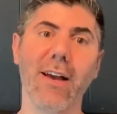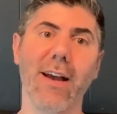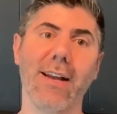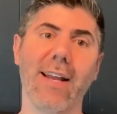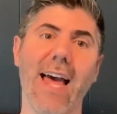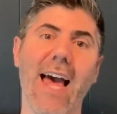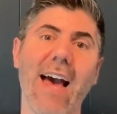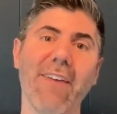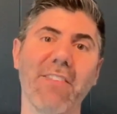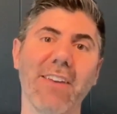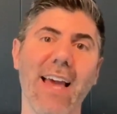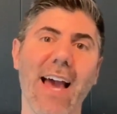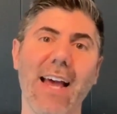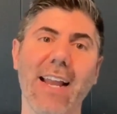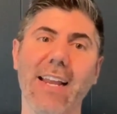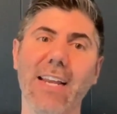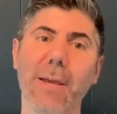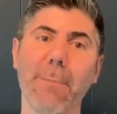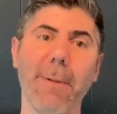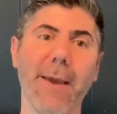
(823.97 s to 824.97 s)
And I haven't
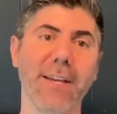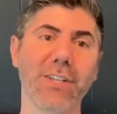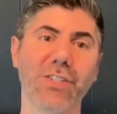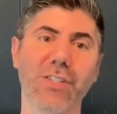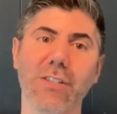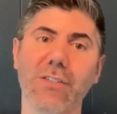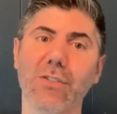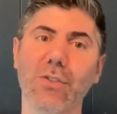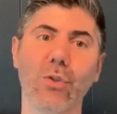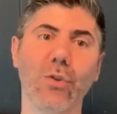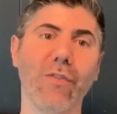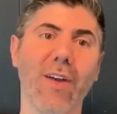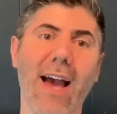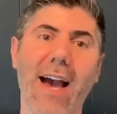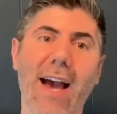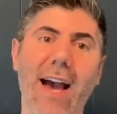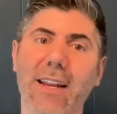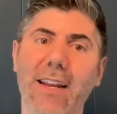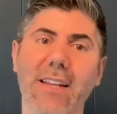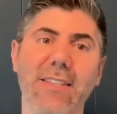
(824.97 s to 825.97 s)
had any patients who've
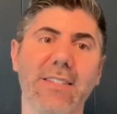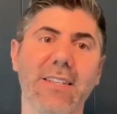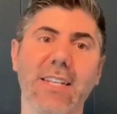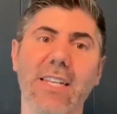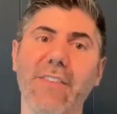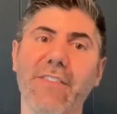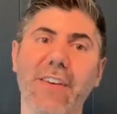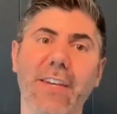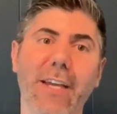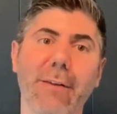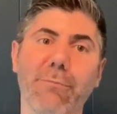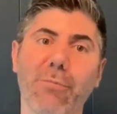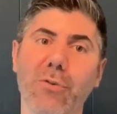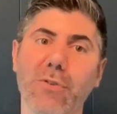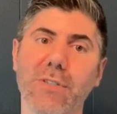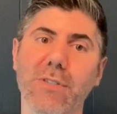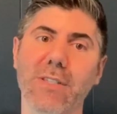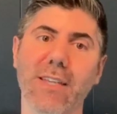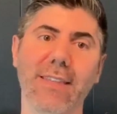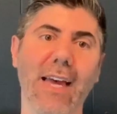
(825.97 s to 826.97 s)
had any significant
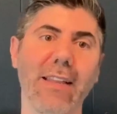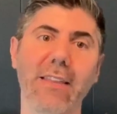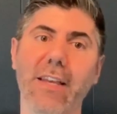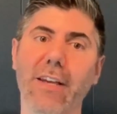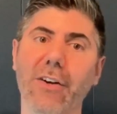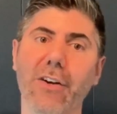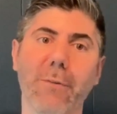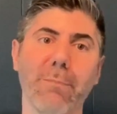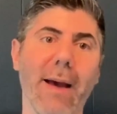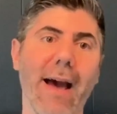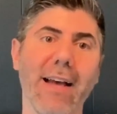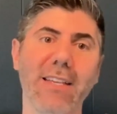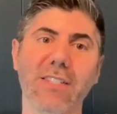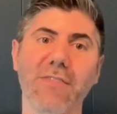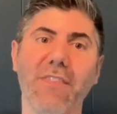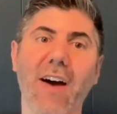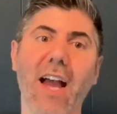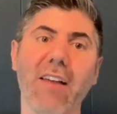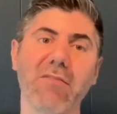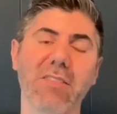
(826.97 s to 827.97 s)
bruising that lingered
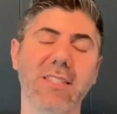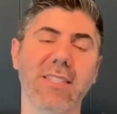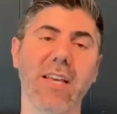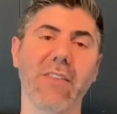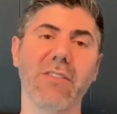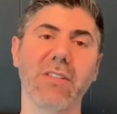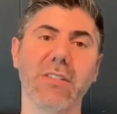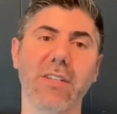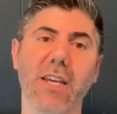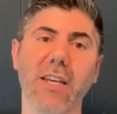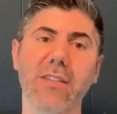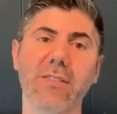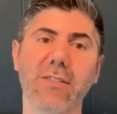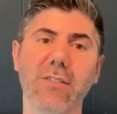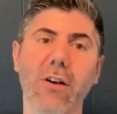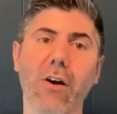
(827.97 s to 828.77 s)
past 5 to 7 days.